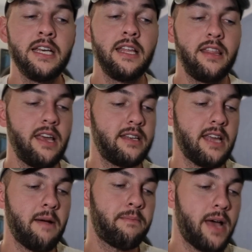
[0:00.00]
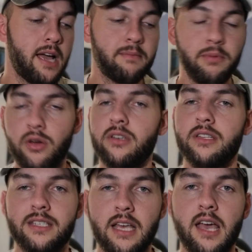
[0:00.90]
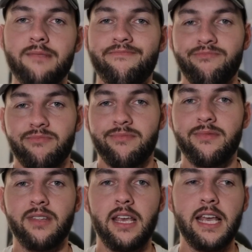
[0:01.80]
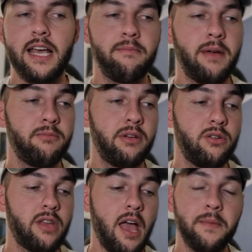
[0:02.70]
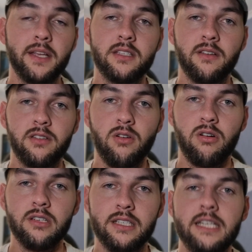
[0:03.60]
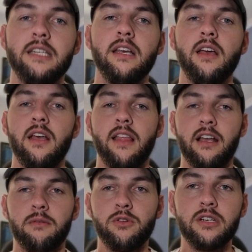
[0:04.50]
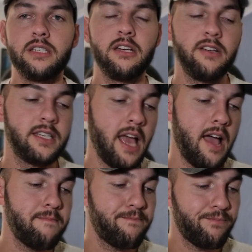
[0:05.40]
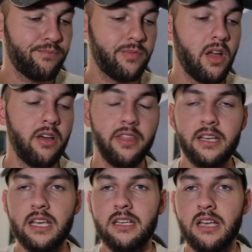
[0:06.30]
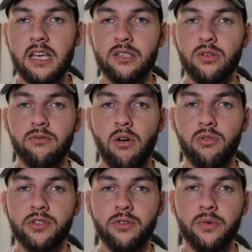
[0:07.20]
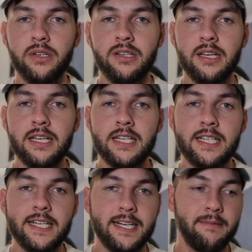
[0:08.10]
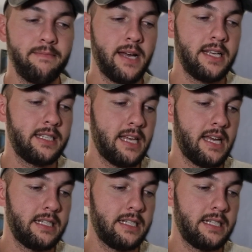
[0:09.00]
there down pack. Burton the same. He had a pretty good game against the Dockers in that Community Series game. I think he sort of rolls through and has that